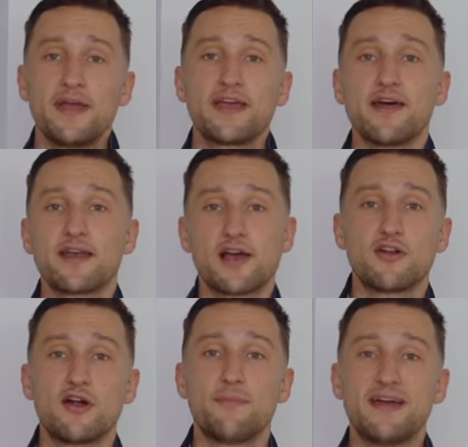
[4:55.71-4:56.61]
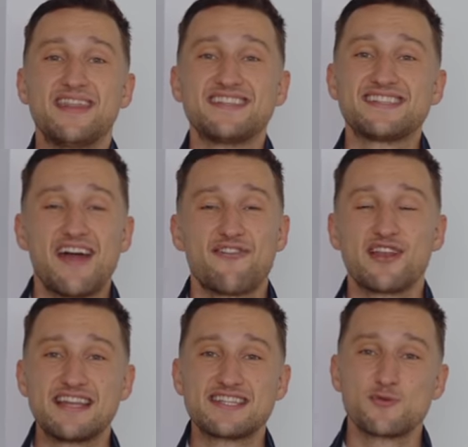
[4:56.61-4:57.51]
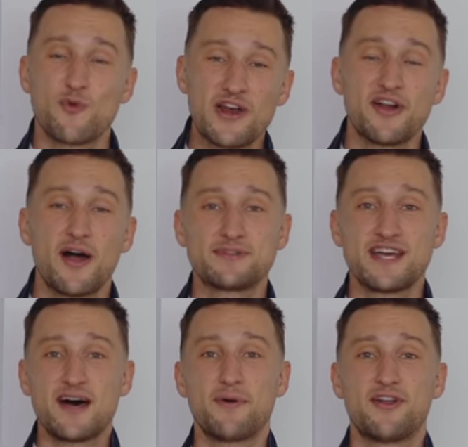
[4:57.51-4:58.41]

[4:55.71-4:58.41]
picking that color up in this Everlane sweater up top